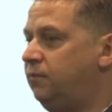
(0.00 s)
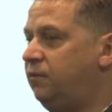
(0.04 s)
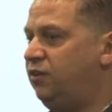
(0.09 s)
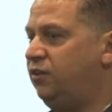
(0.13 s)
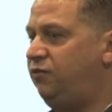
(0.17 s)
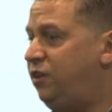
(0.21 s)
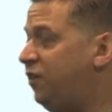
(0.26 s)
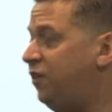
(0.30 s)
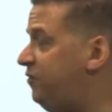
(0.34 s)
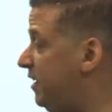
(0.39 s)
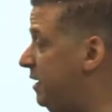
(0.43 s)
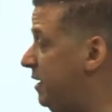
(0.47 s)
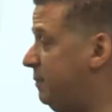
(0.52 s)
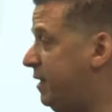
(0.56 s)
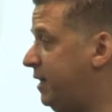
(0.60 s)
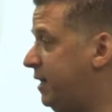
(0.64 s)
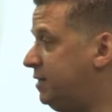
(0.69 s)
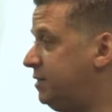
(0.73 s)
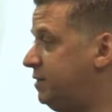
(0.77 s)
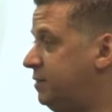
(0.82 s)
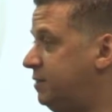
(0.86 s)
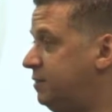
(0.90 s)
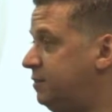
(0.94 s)
15
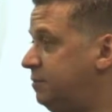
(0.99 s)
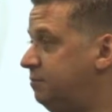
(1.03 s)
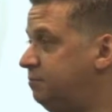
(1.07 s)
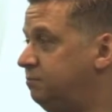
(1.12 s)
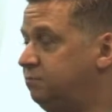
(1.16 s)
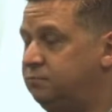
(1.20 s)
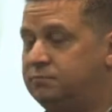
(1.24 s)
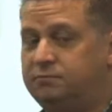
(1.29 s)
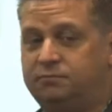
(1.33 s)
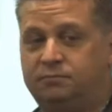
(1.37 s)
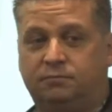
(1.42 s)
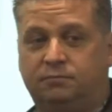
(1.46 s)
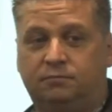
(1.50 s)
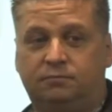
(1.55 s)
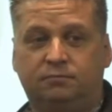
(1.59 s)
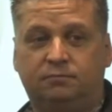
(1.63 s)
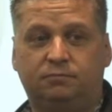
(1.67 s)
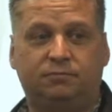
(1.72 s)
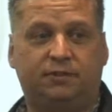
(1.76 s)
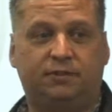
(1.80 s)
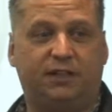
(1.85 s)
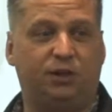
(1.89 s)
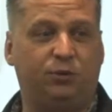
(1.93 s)
minutes.
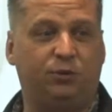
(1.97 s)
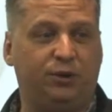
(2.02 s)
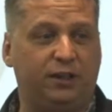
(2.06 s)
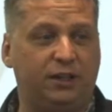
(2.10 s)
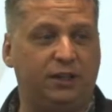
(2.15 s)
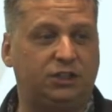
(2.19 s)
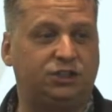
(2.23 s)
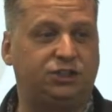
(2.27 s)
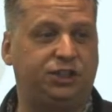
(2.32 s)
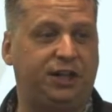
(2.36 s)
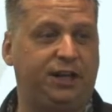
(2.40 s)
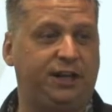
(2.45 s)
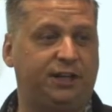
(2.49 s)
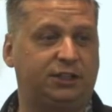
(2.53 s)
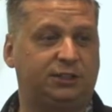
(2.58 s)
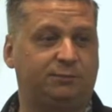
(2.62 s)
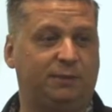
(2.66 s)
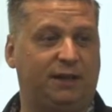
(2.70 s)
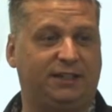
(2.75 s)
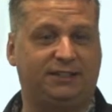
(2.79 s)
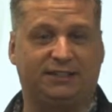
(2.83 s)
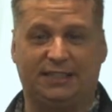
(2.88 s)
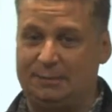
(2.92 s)
Did it really change
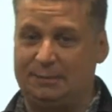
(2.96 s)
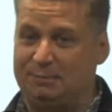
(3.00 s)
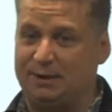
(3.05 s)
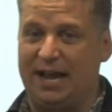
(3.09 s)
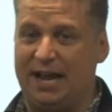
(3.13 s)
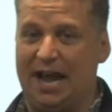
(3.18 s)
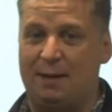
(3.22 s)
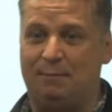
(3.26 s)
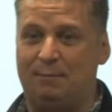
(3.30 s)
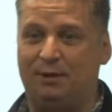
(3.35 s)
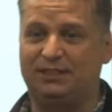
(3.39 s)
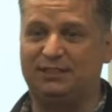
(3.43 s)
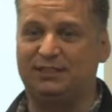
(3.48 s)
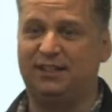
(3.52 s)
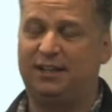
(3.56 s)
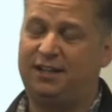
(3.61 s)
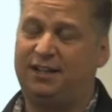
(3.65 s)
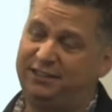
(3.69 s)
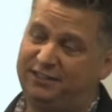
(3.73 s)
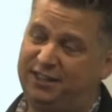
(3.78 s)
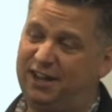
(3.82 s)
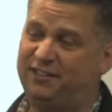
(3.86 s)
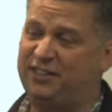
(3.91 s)
my sleeping habits?
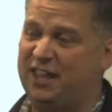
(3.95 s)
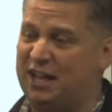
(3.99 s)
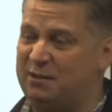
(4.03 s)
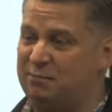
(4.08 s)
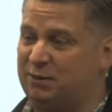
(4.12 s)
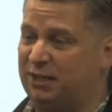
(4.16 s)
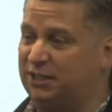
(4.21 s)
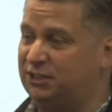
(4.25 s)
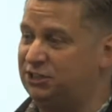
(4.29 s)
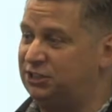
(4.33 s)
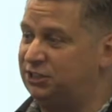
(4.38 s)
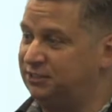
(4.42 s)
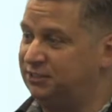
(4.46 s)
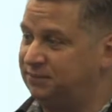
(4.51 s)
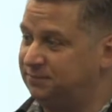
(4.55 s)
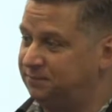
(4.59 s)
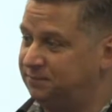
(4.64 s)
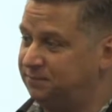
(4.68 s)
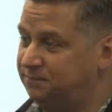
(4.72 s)
Not that much. And